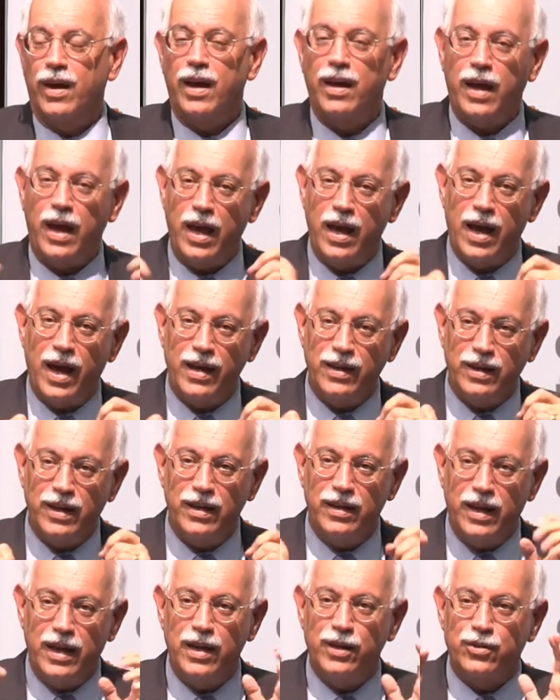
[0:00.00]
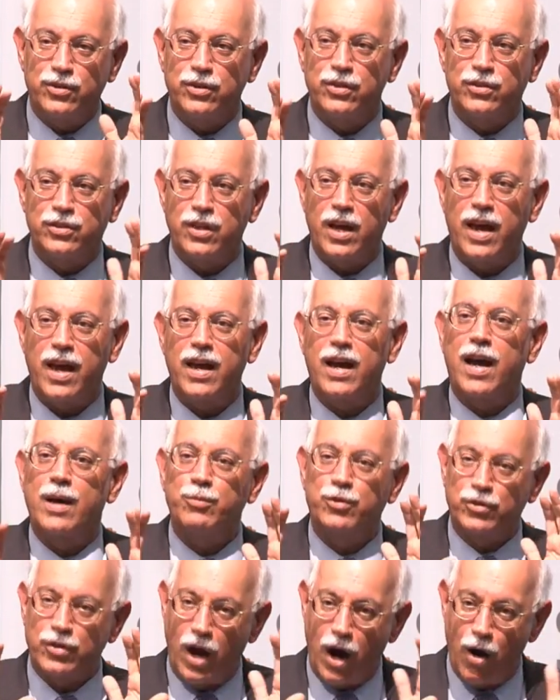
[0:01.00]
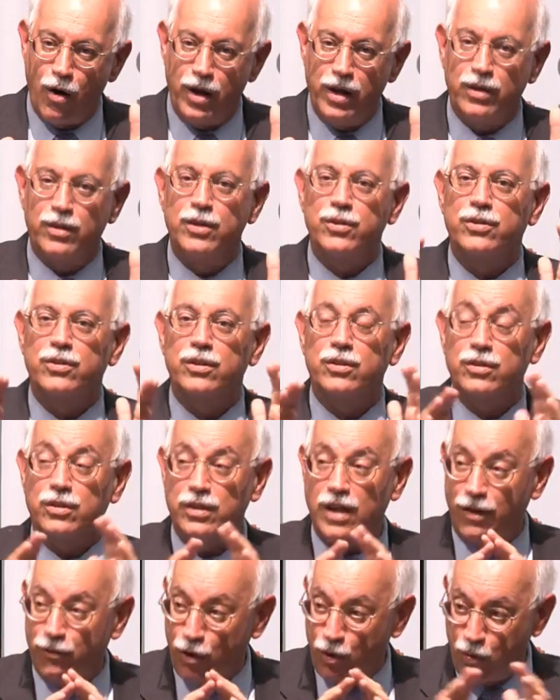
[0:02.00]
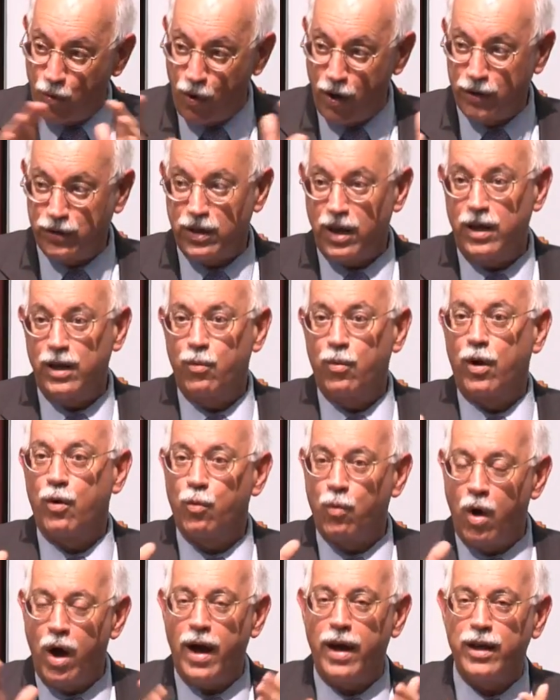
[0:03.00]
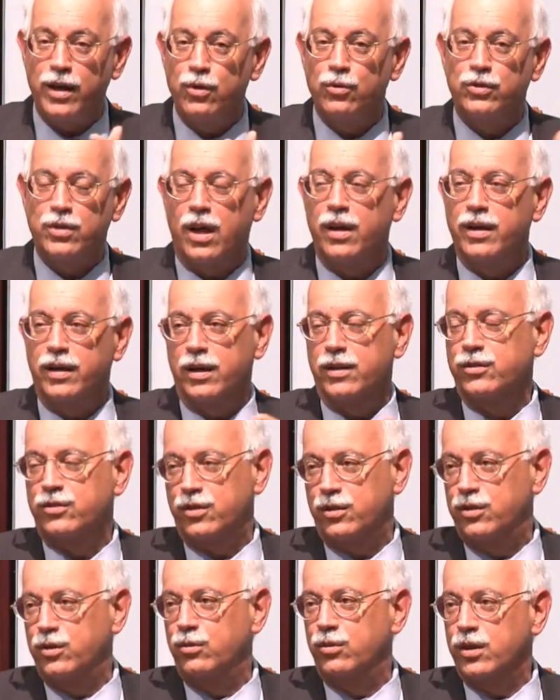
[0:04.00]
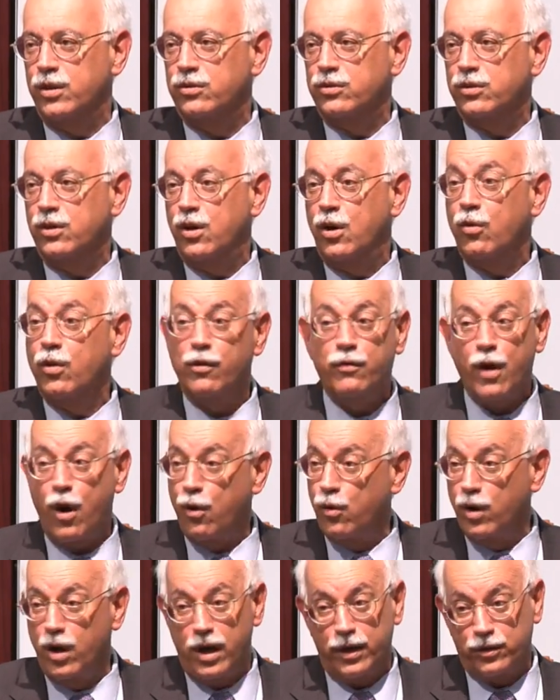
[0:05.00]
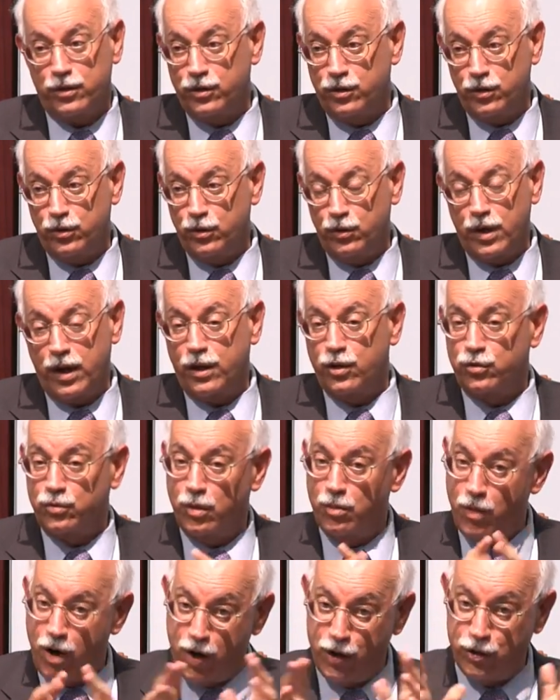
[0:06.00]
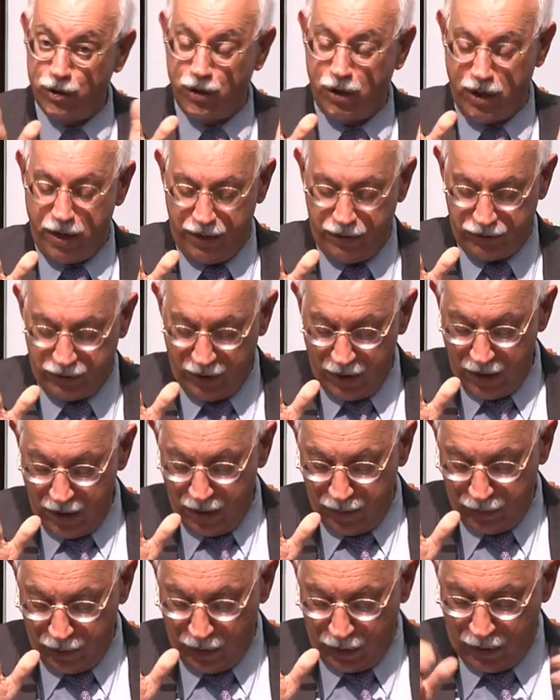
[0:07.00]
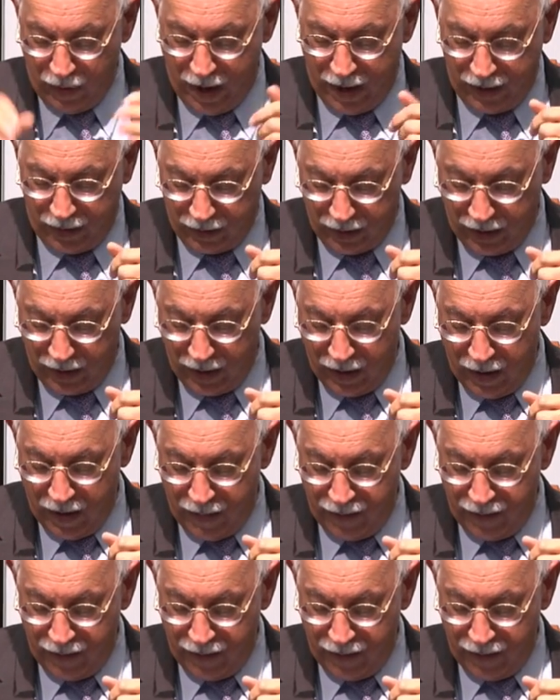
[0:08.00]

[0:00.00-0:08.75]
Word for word: And AID needs to say, I'm sorry, this has never worked anywhere. Why are you telling us to do this? We're very reluctant to do that because we're marginalized bureaucratically.